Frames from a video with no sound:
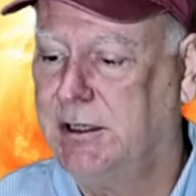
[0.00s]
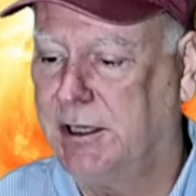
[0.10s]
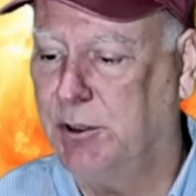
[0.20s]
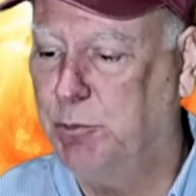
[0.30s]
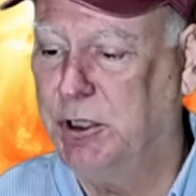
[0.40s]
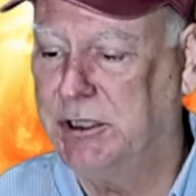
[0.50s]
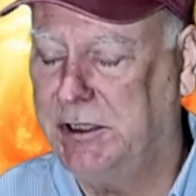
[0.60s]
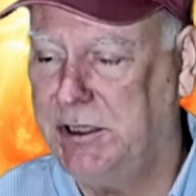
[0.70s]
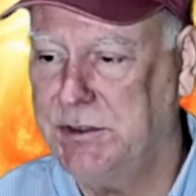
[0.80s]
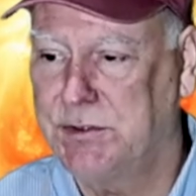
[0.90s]
that are building
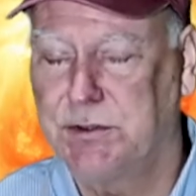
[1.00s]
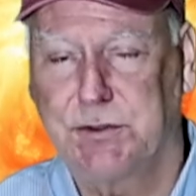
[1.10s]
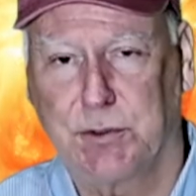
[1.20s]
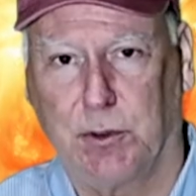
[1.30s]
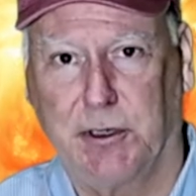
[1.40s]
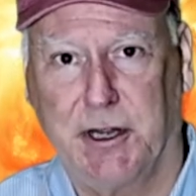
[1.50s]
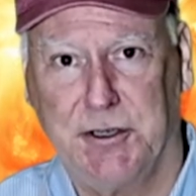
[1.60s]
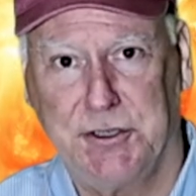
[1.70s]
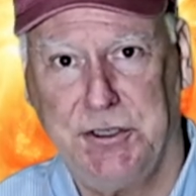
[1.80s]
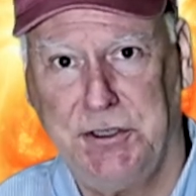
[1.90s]
these solar
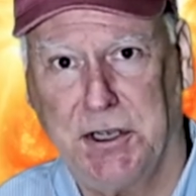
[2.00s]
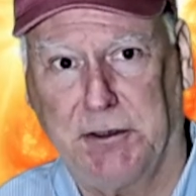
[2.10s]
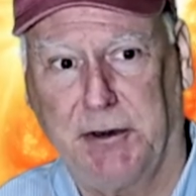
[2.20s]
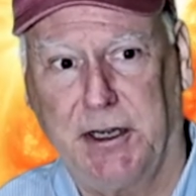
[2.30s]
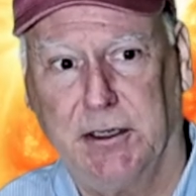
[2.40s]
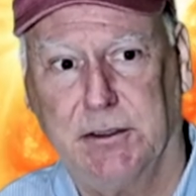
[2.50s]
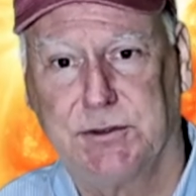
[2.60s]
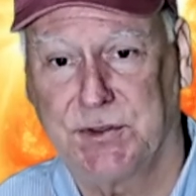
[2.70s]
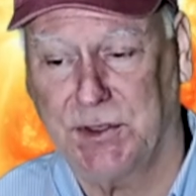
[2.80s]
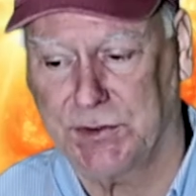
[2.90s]
energy generator
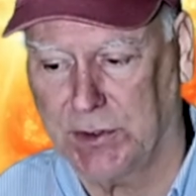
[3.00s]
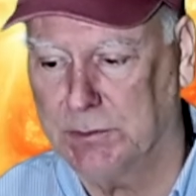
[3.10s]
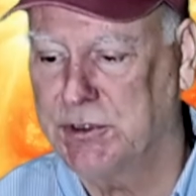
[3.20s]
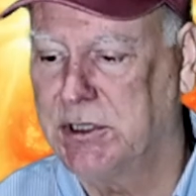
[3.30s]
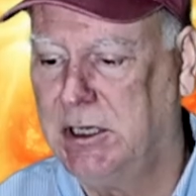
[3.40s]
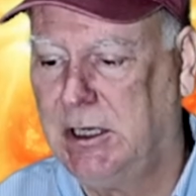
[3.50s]
systems.